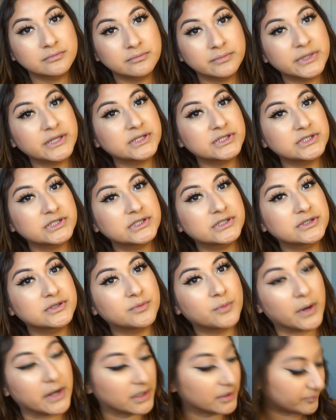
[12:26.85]
Bitch,
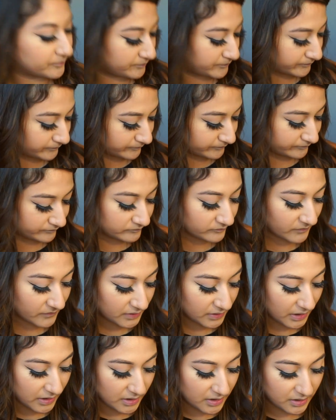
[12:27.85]
where?
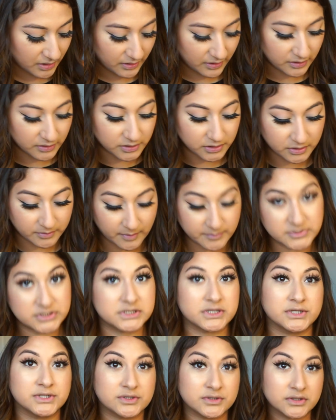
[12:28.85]
I'm just
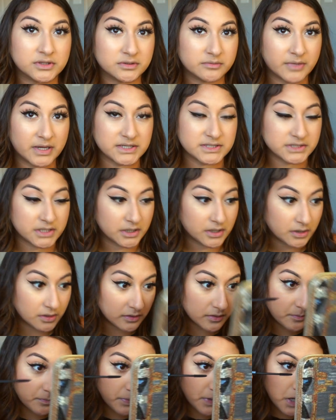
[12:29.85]
gonna do a little mascara on
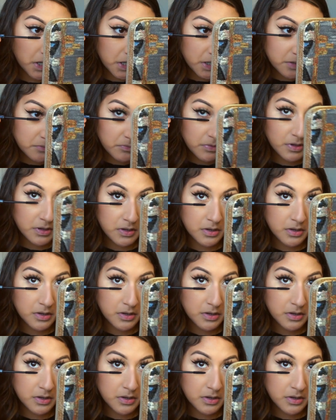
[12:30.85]
the bottom.